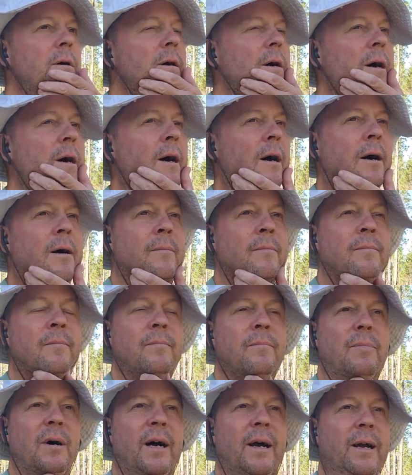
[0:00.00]

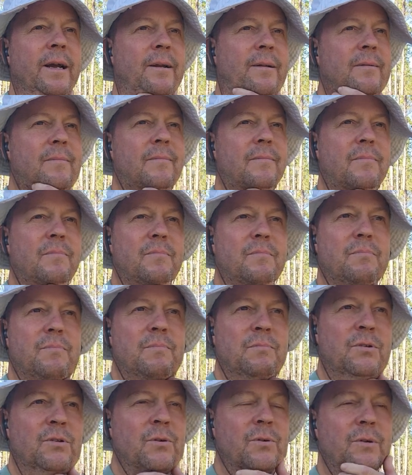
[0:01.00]
By
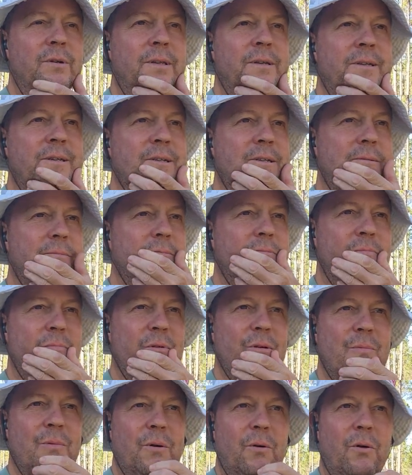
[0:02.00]
doing these
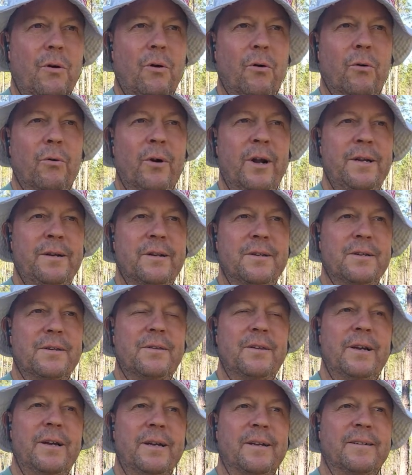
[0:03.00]
horrendous
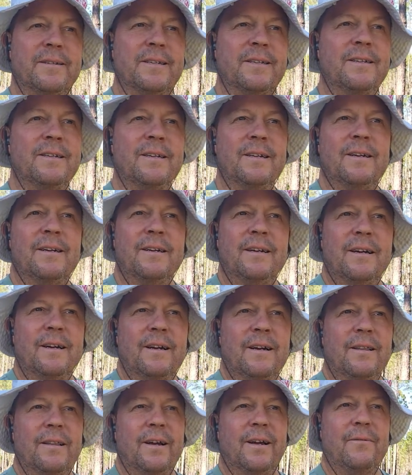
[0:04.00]
things,
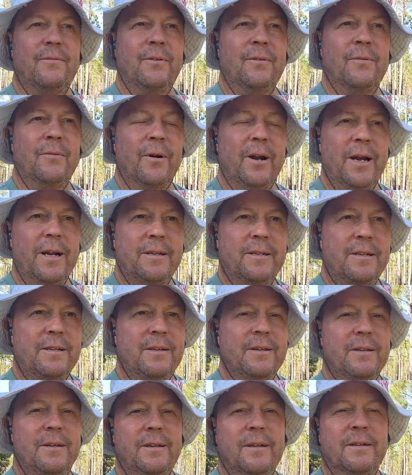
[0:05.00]
they've
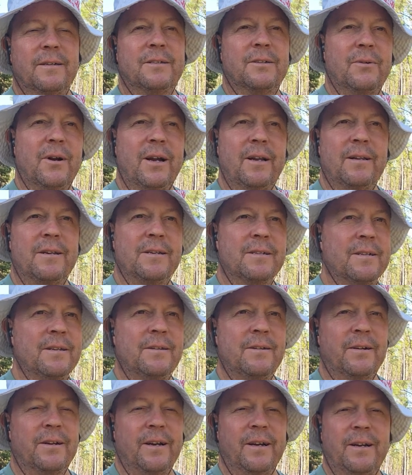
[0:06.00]
enraged the Israelis,
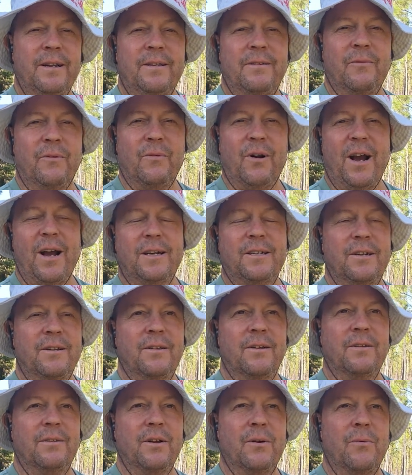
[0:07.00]
and they're getting the
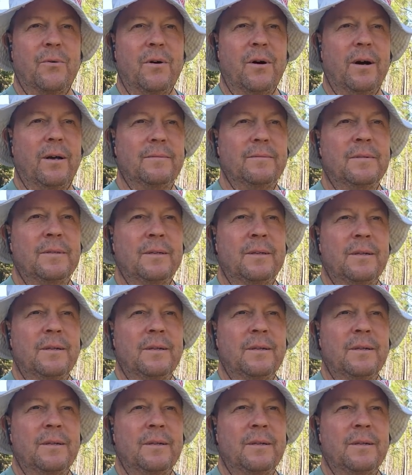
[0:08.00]
reaction that they want.